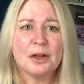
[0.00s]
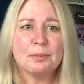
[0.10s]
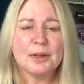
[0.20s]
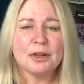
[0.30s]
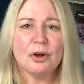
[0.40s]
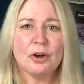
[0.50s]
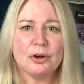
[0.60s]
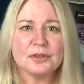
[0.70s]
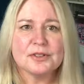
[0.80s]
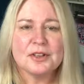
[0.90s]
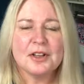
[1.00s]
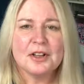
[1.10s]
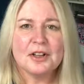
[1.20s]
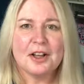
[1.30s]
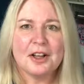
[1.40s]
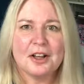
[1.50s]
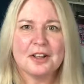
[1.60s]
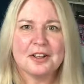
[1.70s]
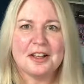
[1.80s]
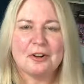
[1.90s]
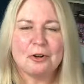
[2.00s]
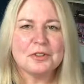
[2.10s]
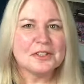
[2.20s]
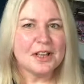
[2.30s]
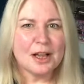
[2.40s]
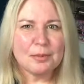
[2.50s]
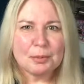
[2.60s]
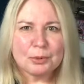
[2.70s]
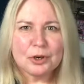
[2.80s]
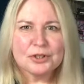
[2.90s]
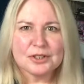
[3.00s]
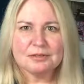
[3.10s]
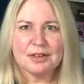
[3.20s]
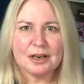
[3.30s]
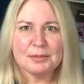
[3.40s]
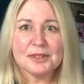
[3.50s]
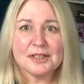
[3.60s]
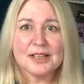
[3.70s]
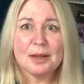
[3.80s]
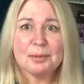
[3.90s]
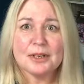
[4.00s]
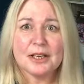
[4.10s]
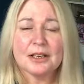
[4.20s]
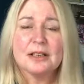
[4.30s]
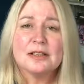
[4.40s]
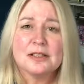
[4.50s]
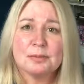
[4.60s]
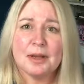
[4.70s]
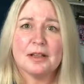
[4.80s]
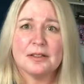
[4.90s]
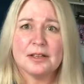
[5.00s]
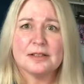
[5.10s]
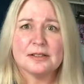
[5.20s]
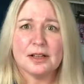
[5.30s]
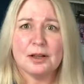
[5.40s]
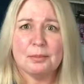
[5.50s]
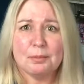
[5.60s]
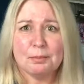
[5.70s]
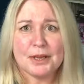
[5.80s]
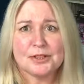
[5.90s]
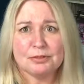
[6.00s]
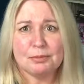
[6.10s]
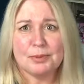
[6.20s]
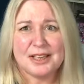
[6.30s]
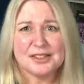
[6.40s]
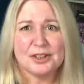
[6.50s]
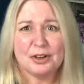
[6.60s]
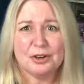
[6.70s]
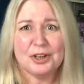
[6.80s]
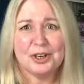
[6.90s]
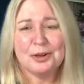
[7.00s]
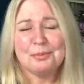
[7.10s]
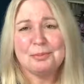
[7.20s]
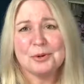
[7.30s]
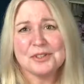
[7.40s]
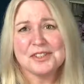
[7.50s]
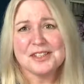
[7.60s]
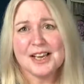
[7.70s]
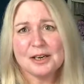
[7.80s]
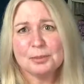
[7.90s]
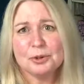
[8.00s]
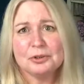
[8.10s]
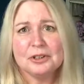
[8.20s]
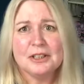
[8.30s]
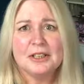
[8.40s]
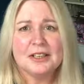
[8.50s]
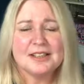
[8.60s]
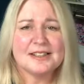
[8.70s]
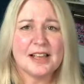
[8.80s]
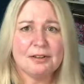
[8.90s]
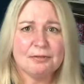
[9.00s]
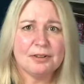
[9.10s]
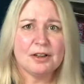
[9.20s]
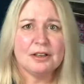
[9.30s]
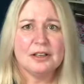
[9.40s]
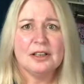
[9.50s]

because all the time the product development is happening to make these better and better, more sustainable, safer,